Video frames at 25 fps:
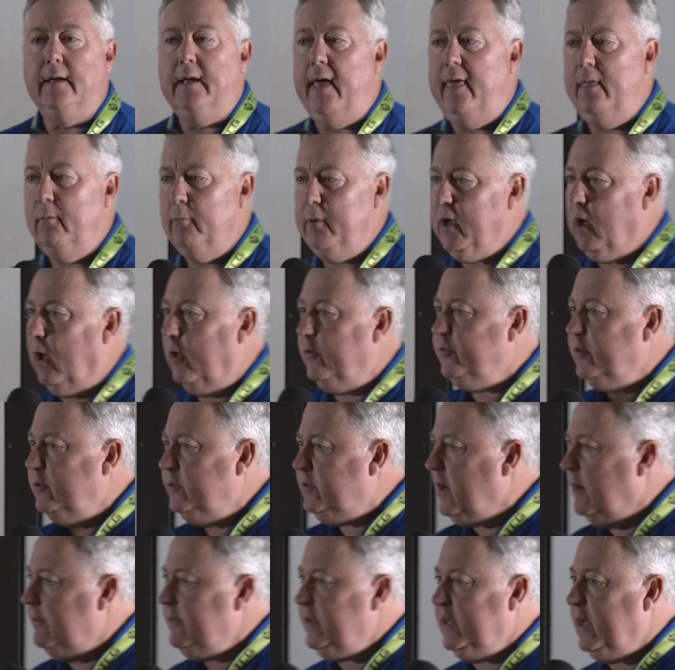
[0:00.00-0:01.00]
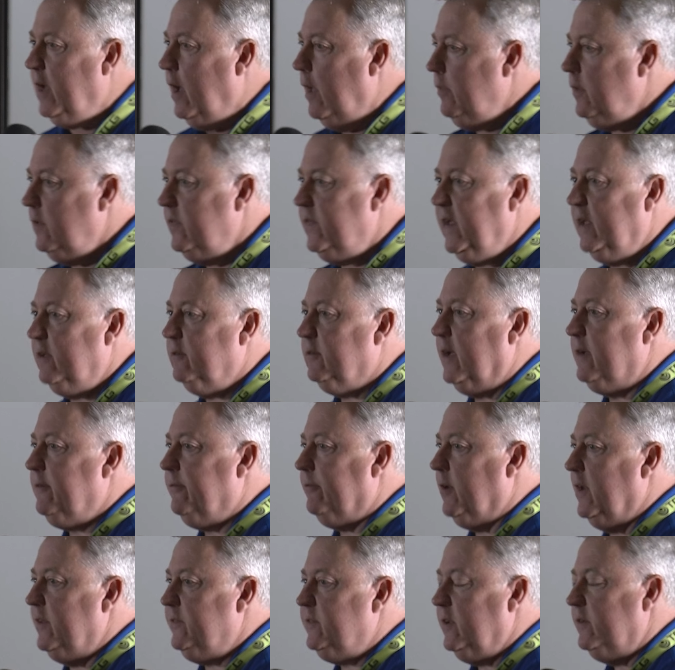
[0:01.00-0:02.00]
And we also dove into other things, like,
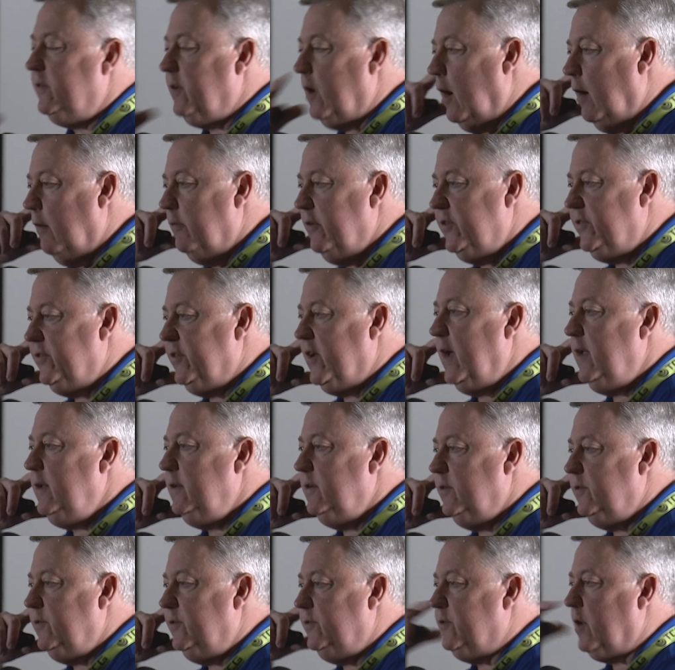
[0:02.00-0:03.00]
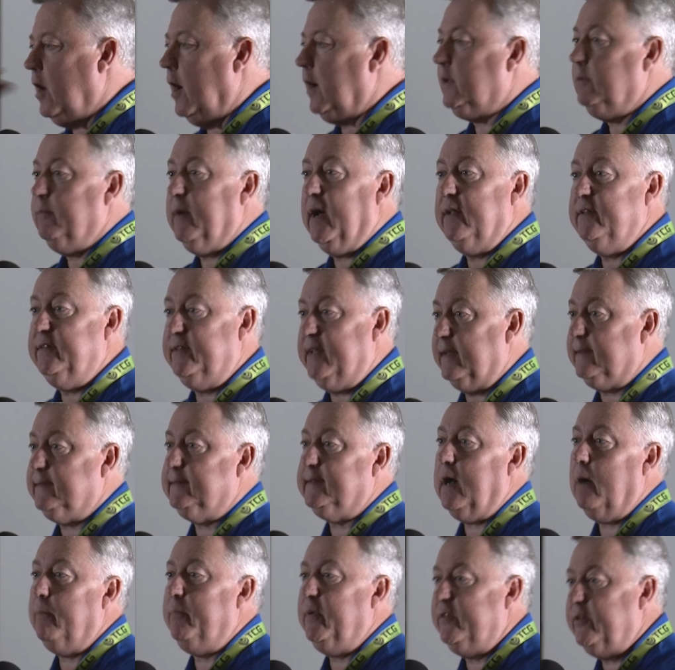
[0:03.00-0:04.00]
for instance, all of a sudden talked about
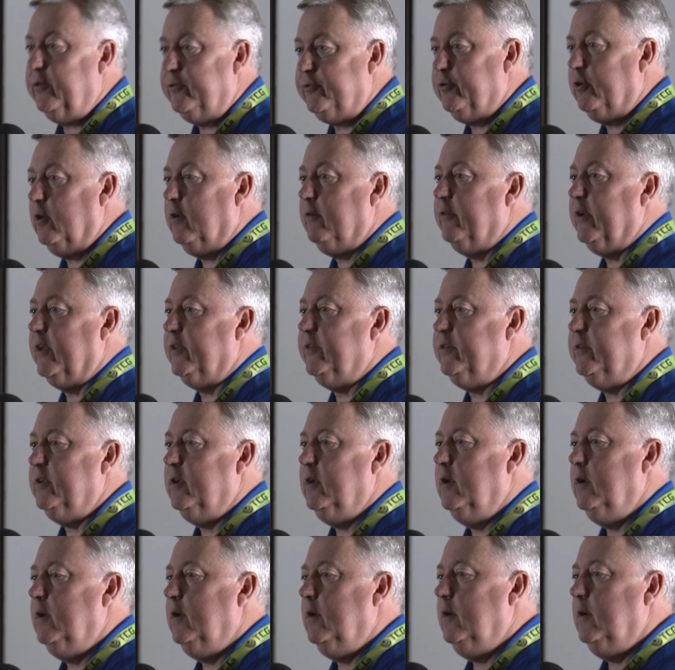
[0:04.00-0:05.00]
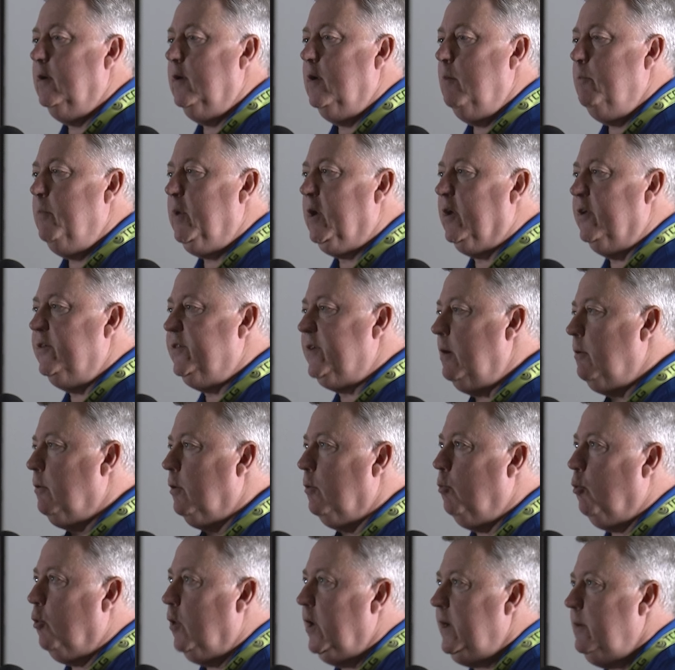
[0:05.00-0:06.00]
desktop as a service, because they were
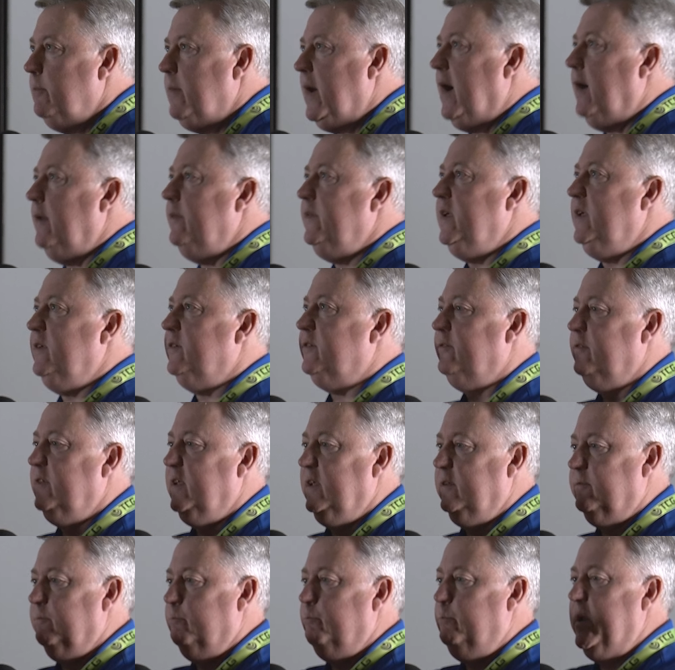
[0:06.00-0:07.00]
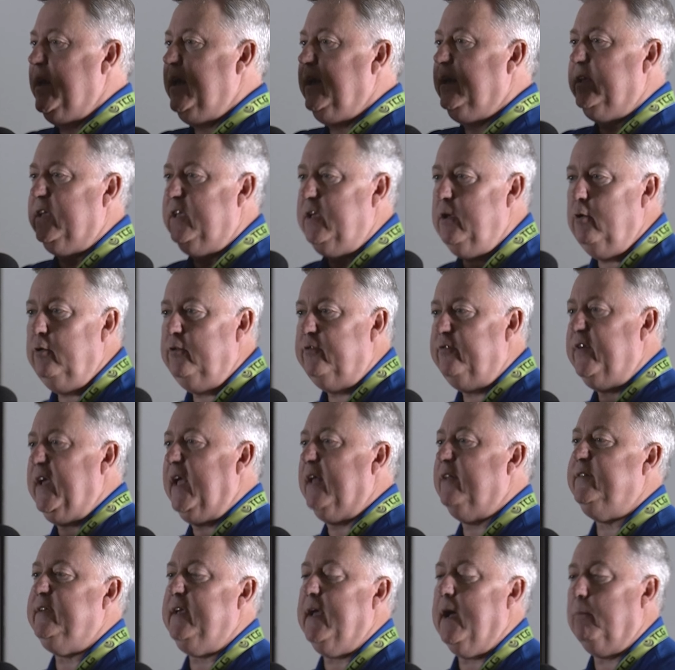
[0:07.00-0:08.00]
worried about these big, huge,
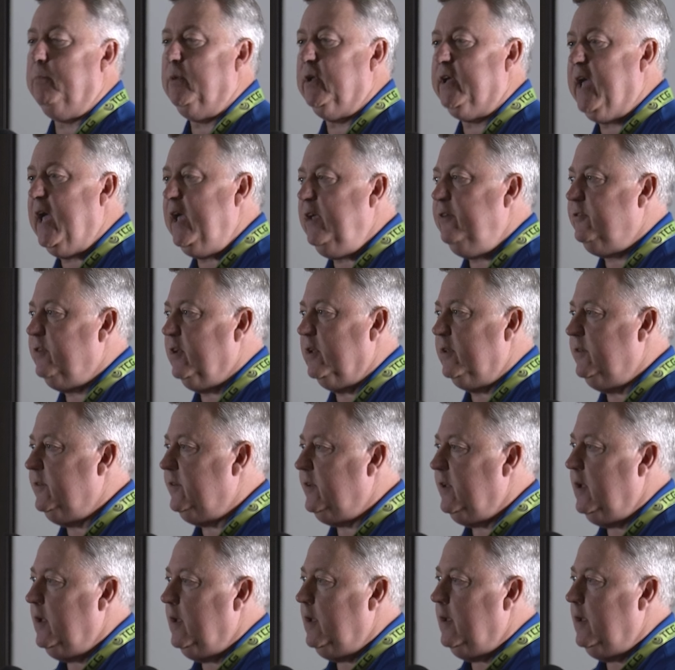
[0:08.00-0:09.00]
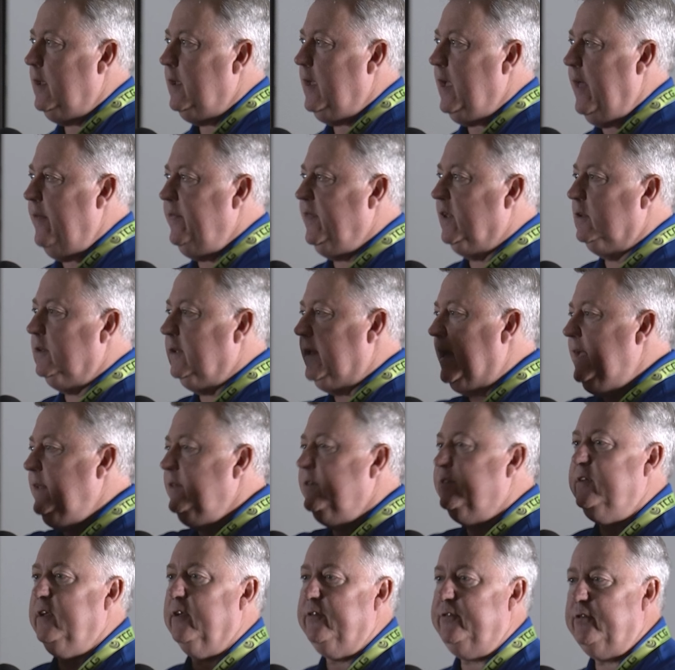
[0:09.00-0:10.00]
fancy applications and the
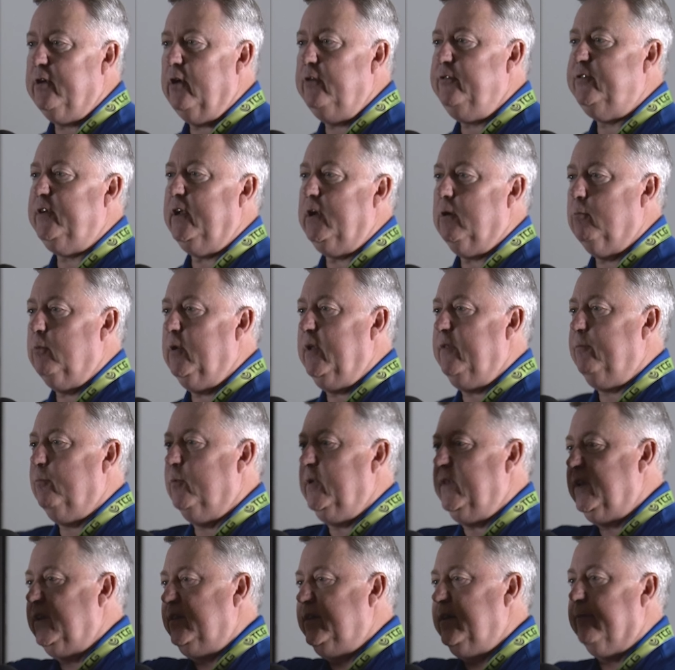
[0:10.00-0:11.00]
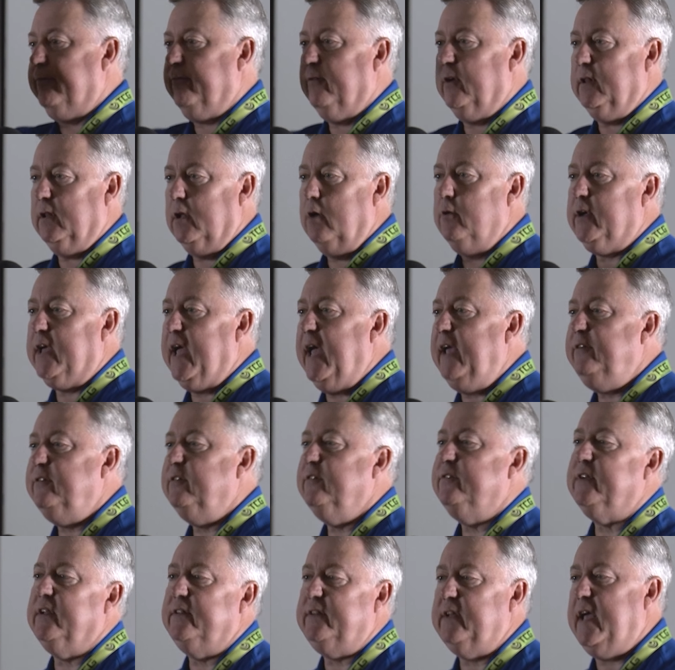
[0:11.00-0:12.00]
latency associated with the different
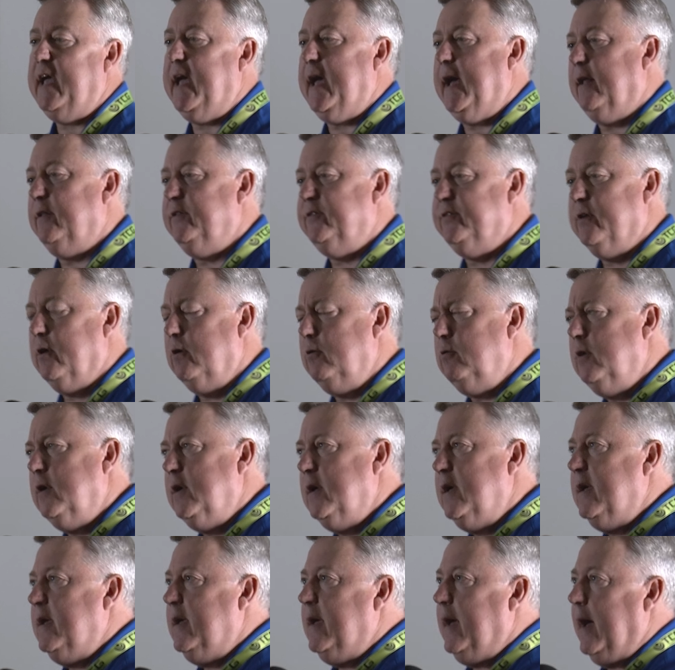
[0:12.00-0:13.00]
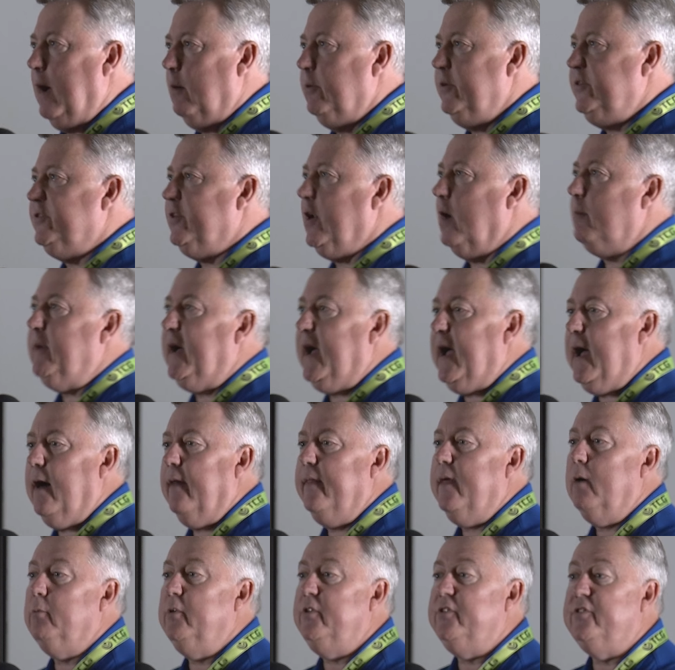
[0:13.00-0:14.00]
locations that they had. So I was talking about how
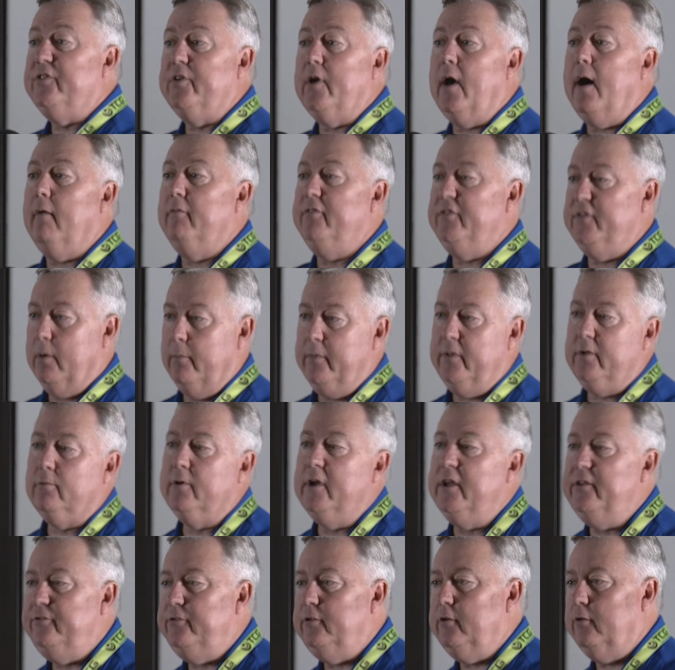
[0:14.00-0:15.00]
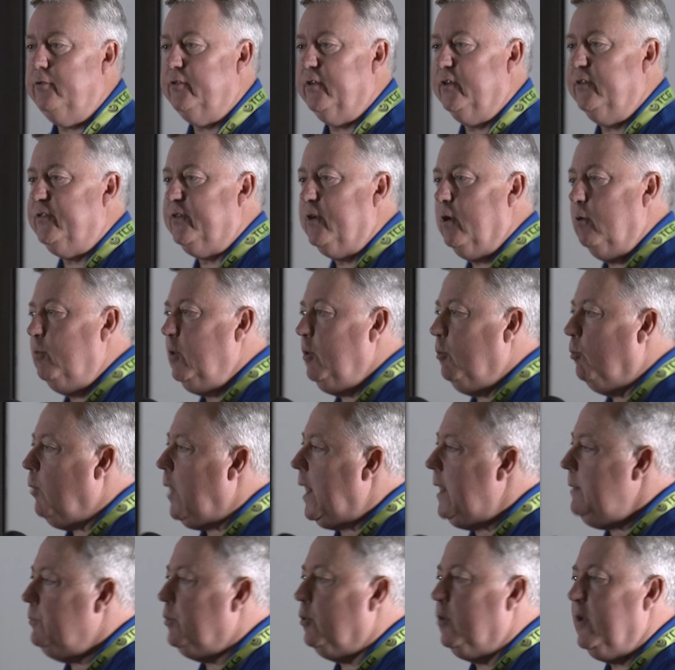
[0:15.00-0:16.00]
that would solve some of their issues. And so we
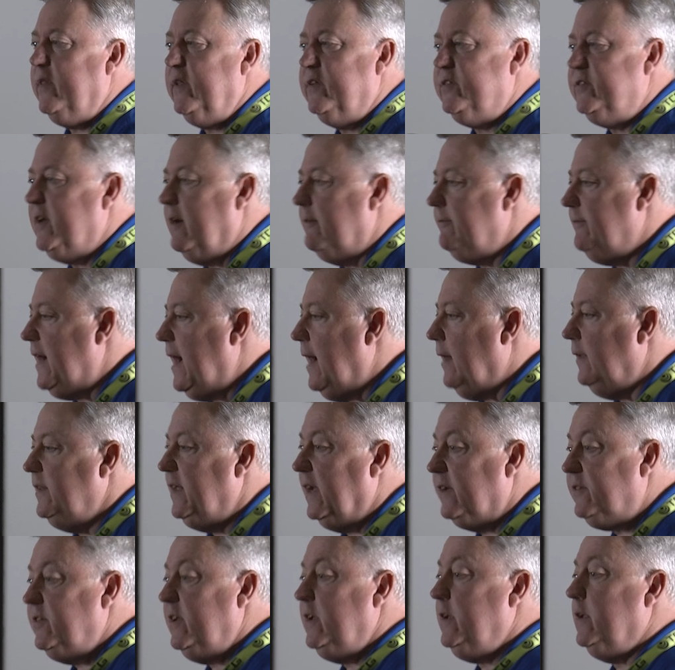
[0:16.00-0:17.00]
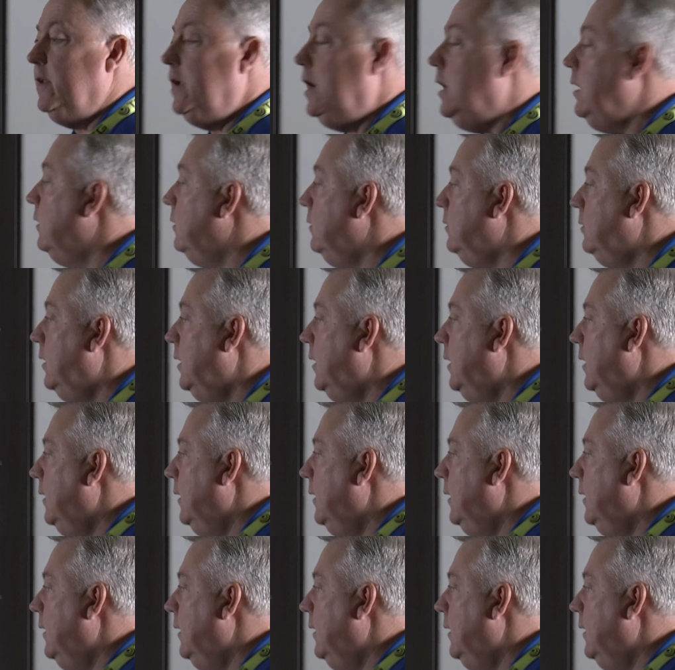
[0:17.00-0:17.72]
whiteboarded this stuff out. Next thing you know,